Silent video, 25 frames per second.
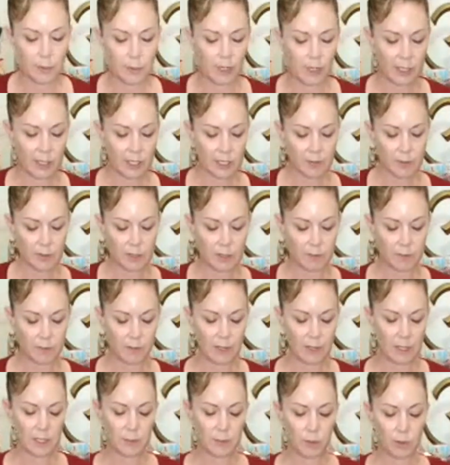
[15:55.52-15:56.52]
the buttocks with the
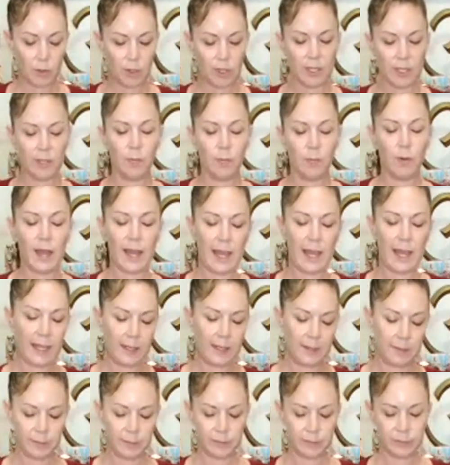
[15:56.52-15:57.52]
fingers pointing
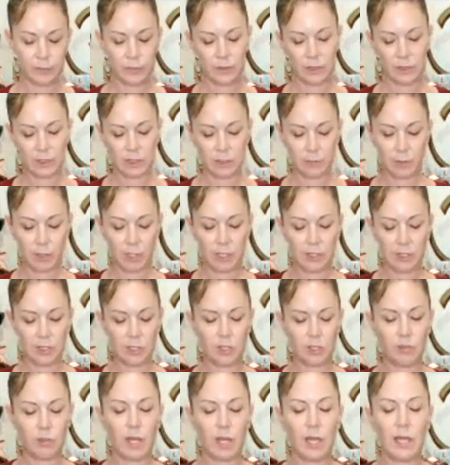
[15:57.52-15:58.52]
away,
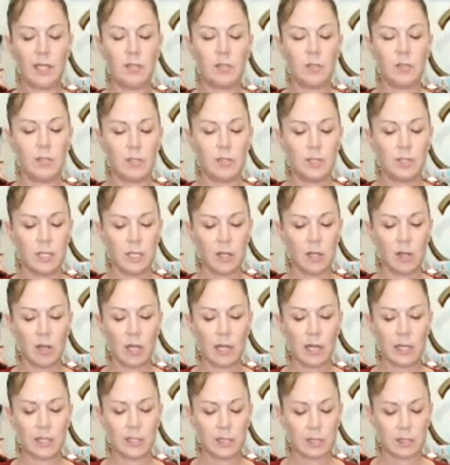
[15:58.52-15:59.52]
spine straight, close the
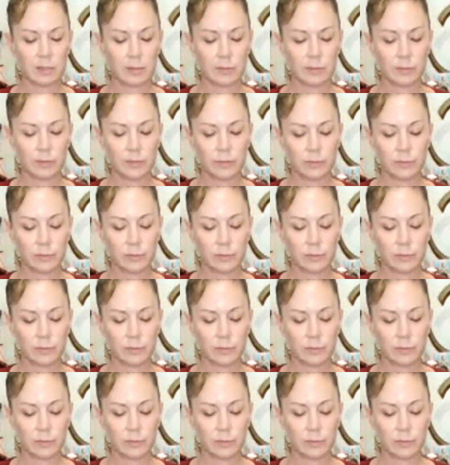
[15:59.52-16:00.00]
eyes.